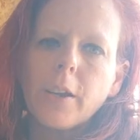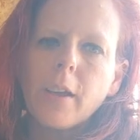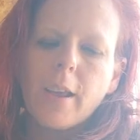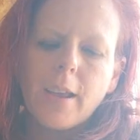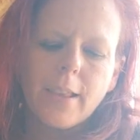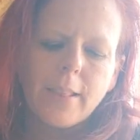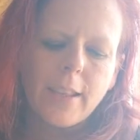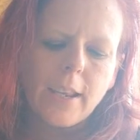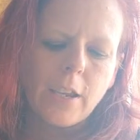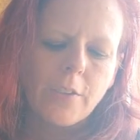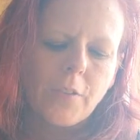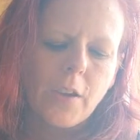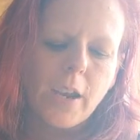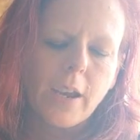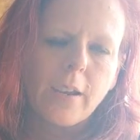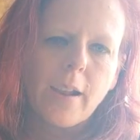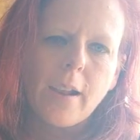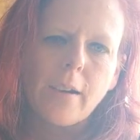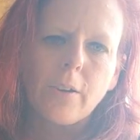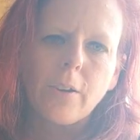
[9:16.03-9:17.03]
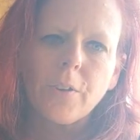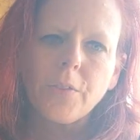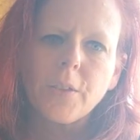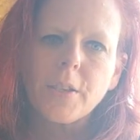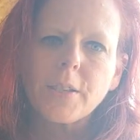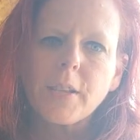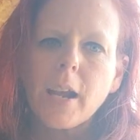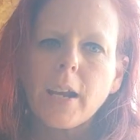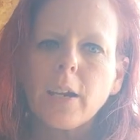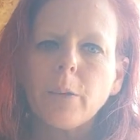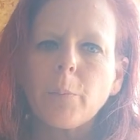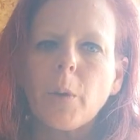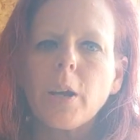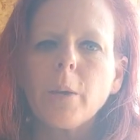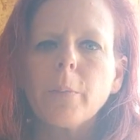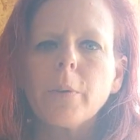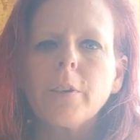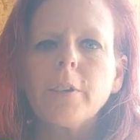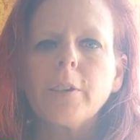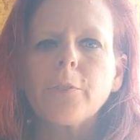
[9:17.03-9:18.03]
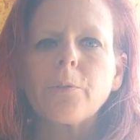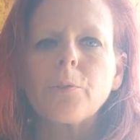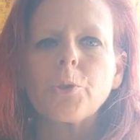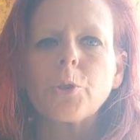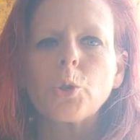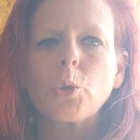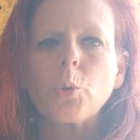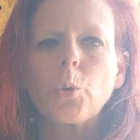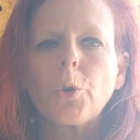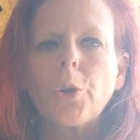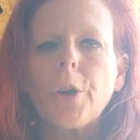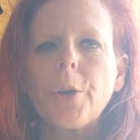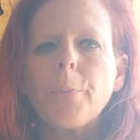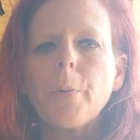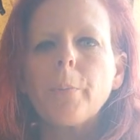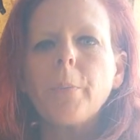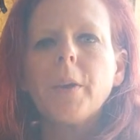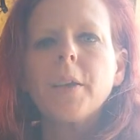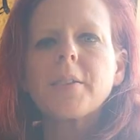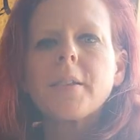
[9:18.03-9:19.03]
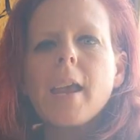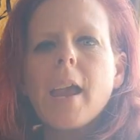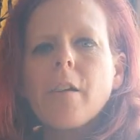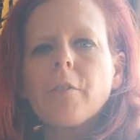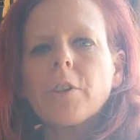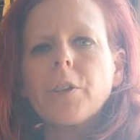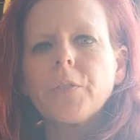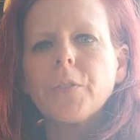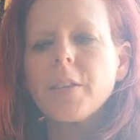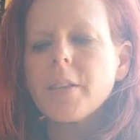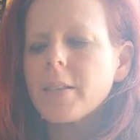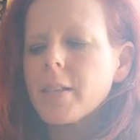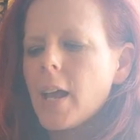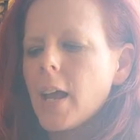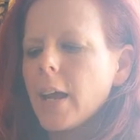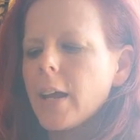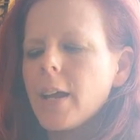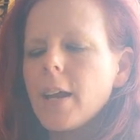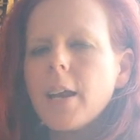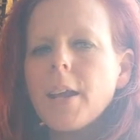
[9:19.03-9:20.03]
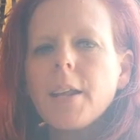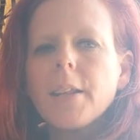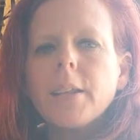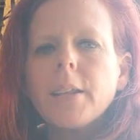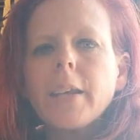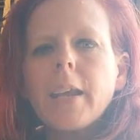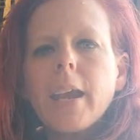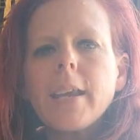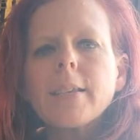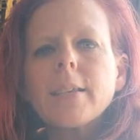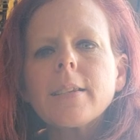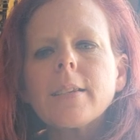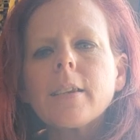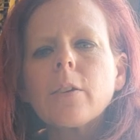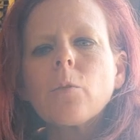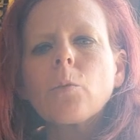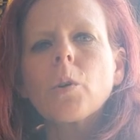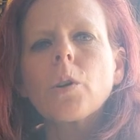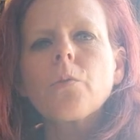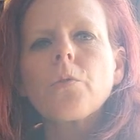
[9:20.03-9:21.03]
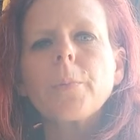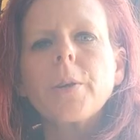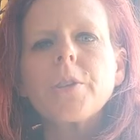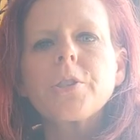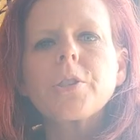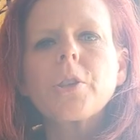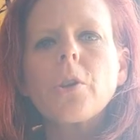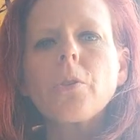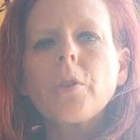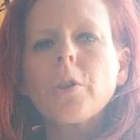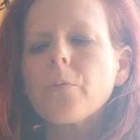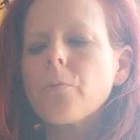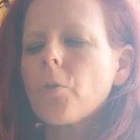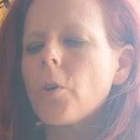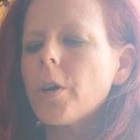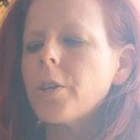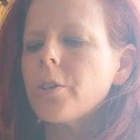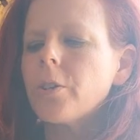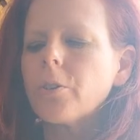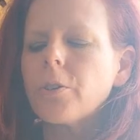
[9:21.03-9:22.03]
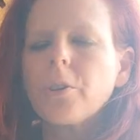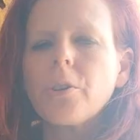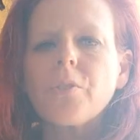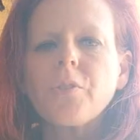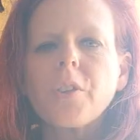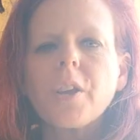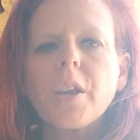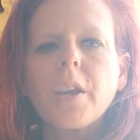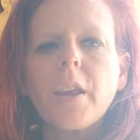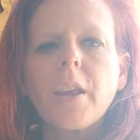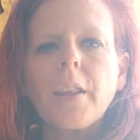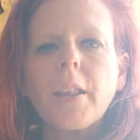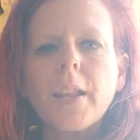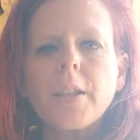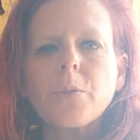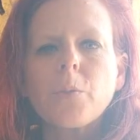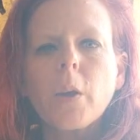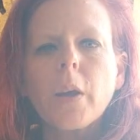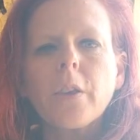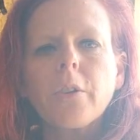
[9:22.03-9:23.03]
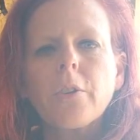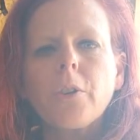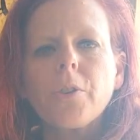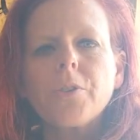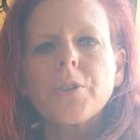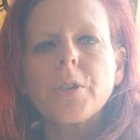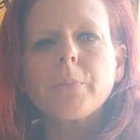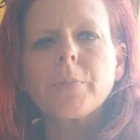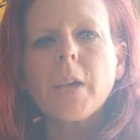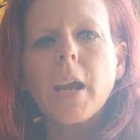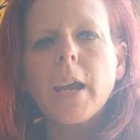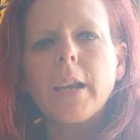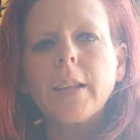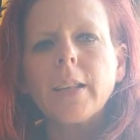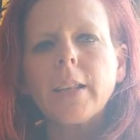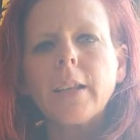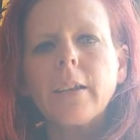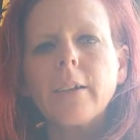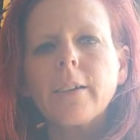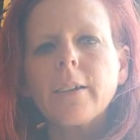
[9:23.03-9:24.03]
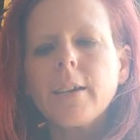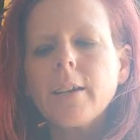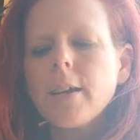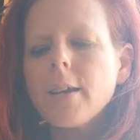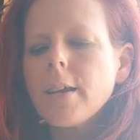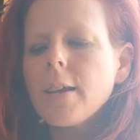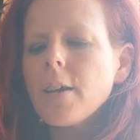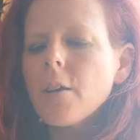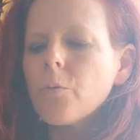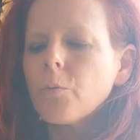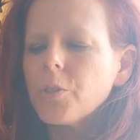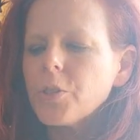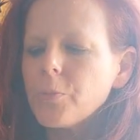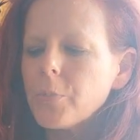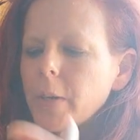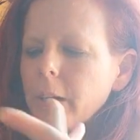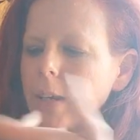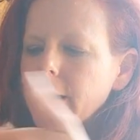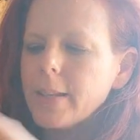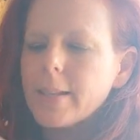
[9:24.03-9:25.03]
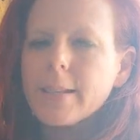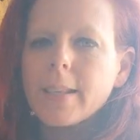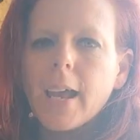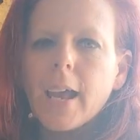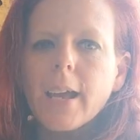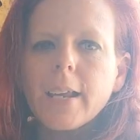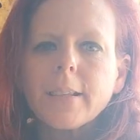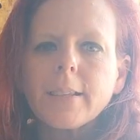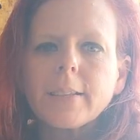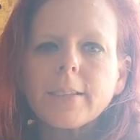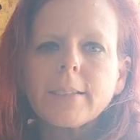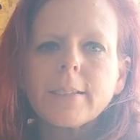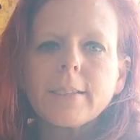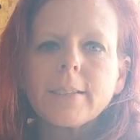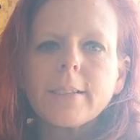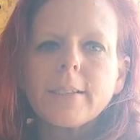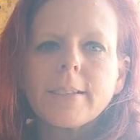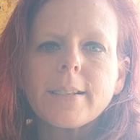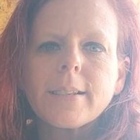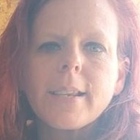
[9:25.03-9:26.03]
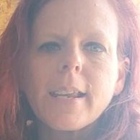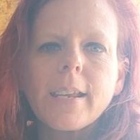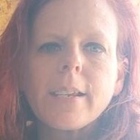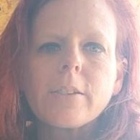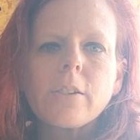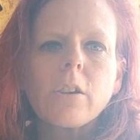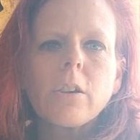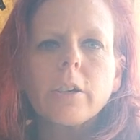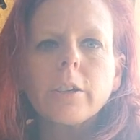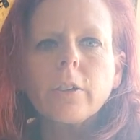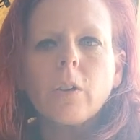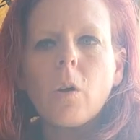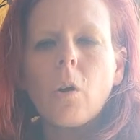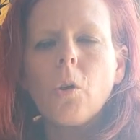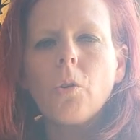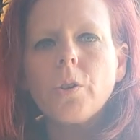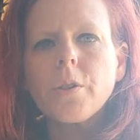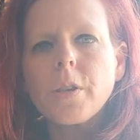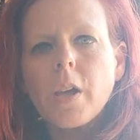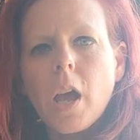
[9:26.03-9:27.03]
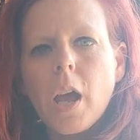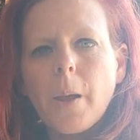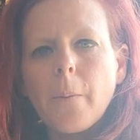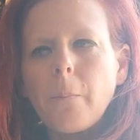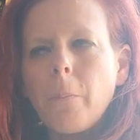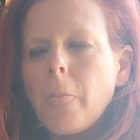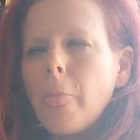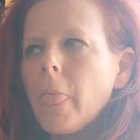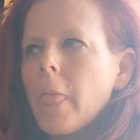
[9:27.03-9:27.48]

I think if I had it on this side, it might have been a different story, but because I have it on this side, the casing didn't work for me, so therefore I don't use it, and that's why they're all zip tied in there, which means that this stays on all the time.